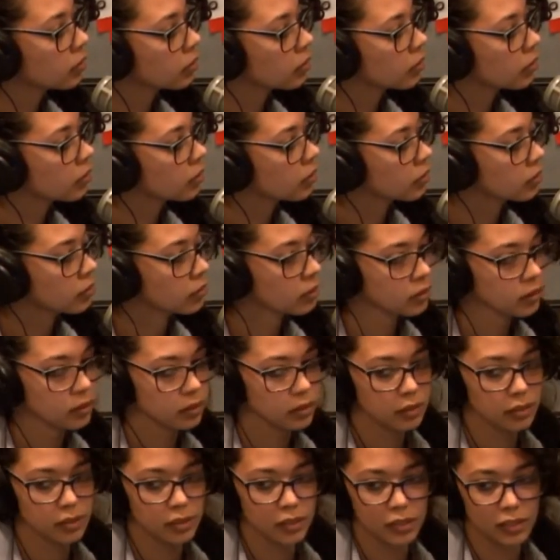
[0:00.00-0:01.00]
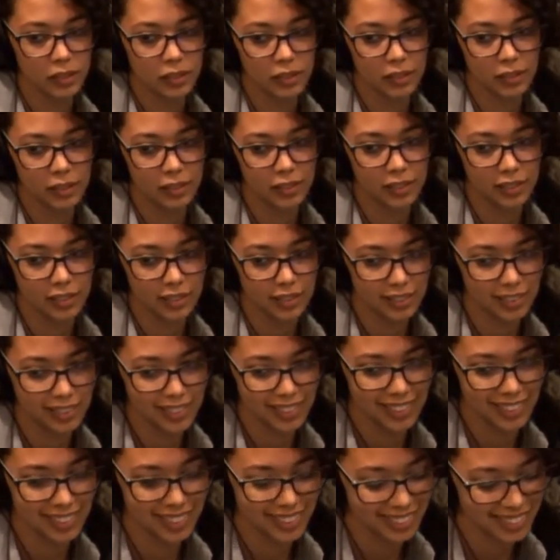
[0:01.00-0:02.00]

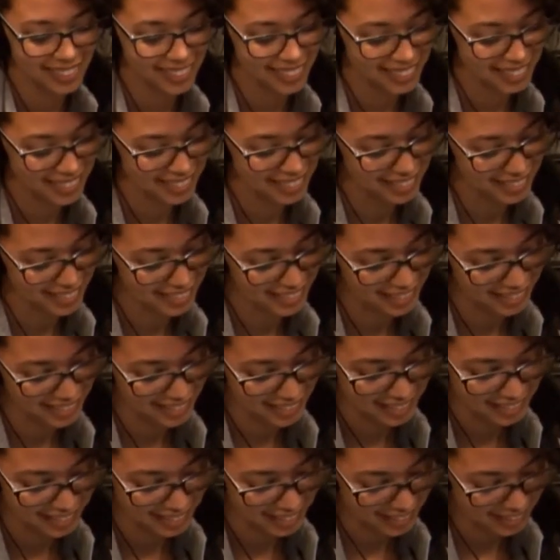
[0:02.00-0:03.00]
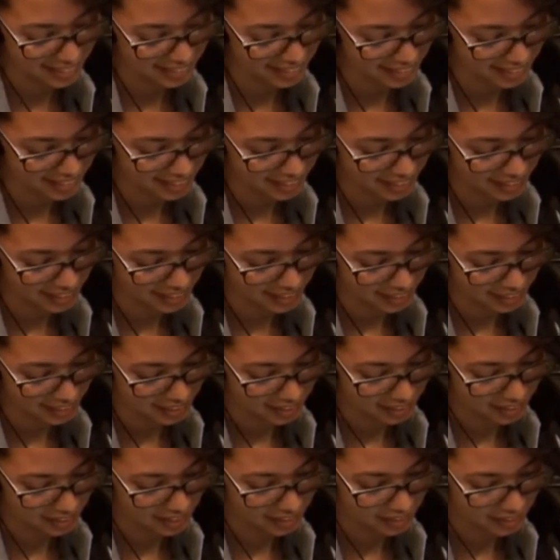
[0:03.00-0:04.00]

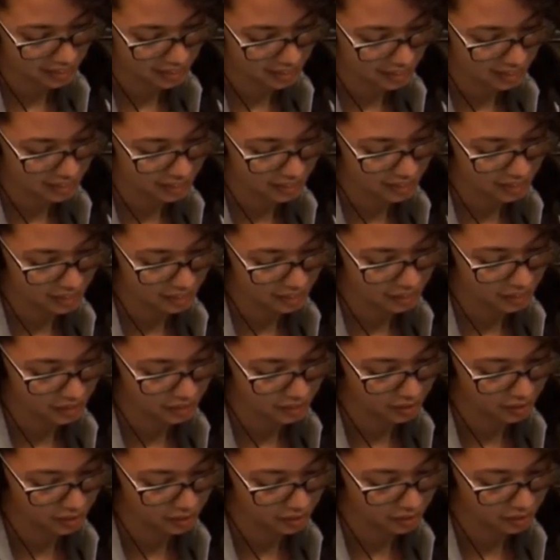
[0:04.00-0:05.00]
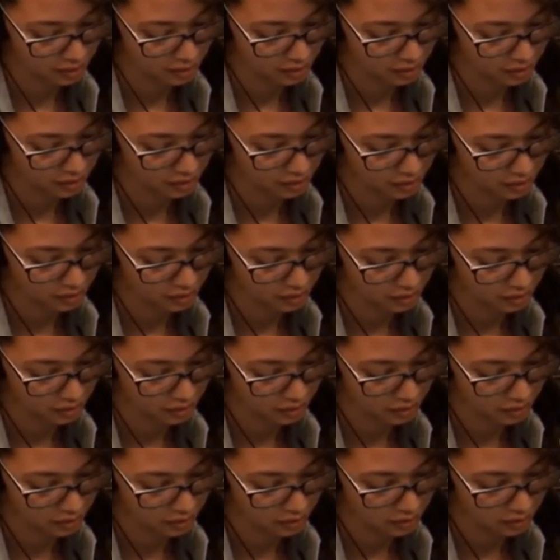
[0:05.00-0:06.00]

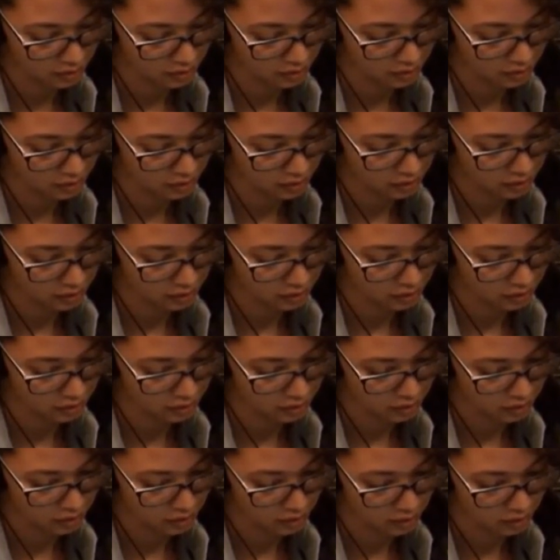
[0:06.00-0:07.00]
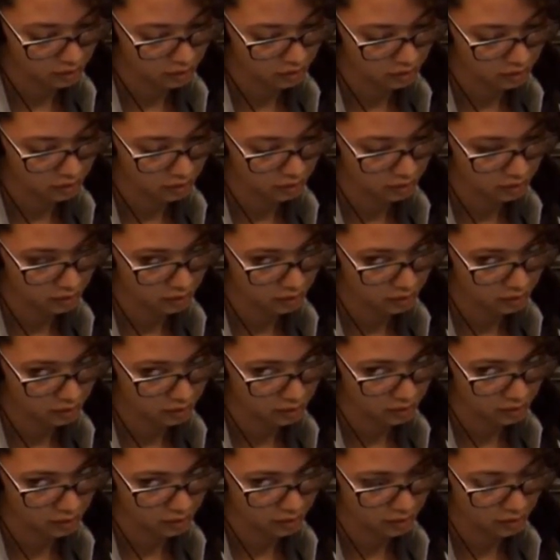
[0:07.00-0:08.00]
(not speaking)